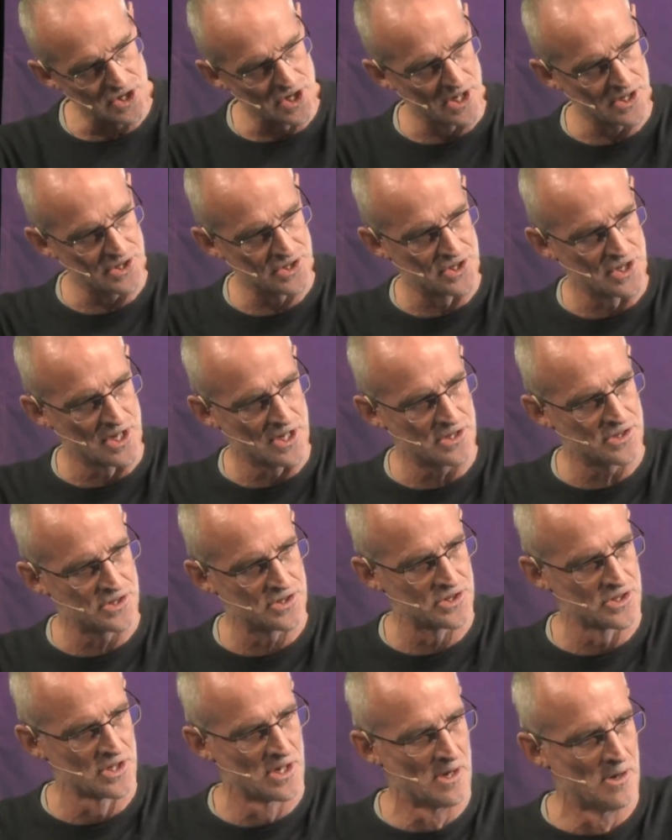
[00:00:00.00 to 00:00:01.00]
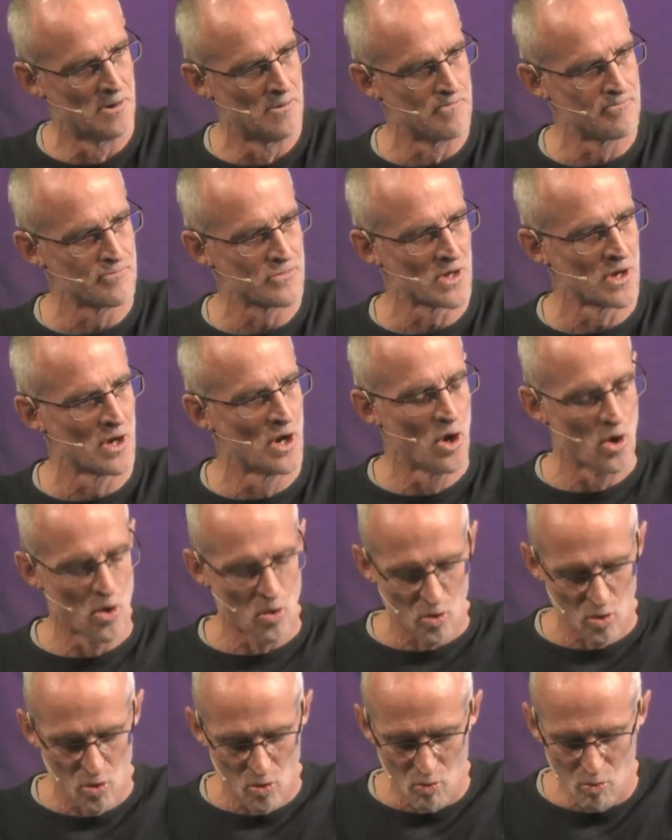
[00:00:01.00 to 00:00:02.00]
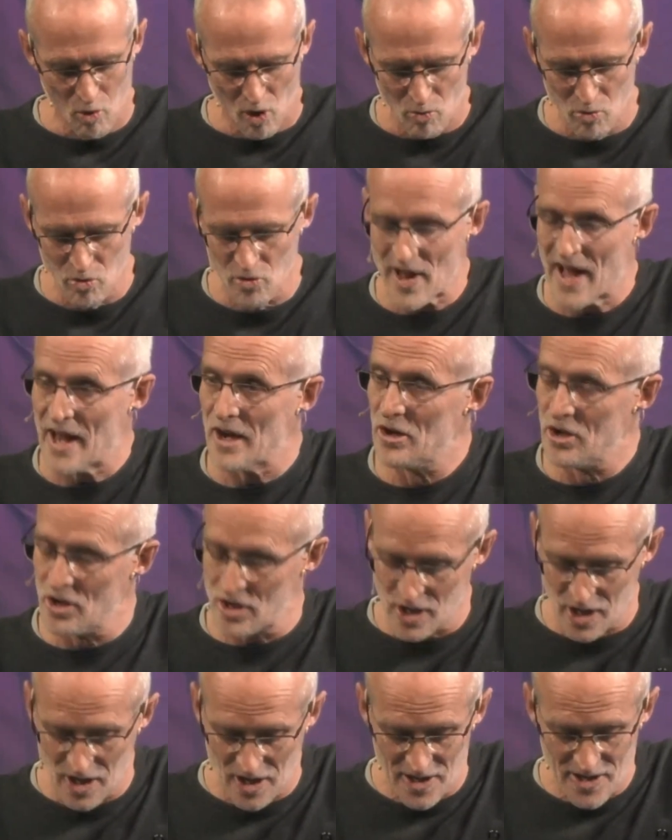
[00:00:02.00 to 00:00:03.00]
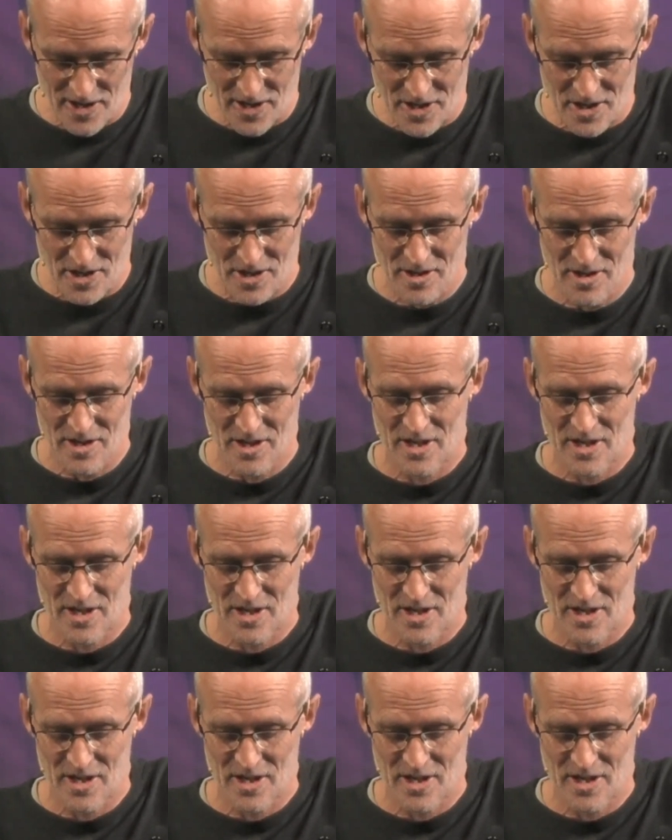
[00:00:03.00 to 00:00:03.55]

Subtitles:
justice. What will that look like?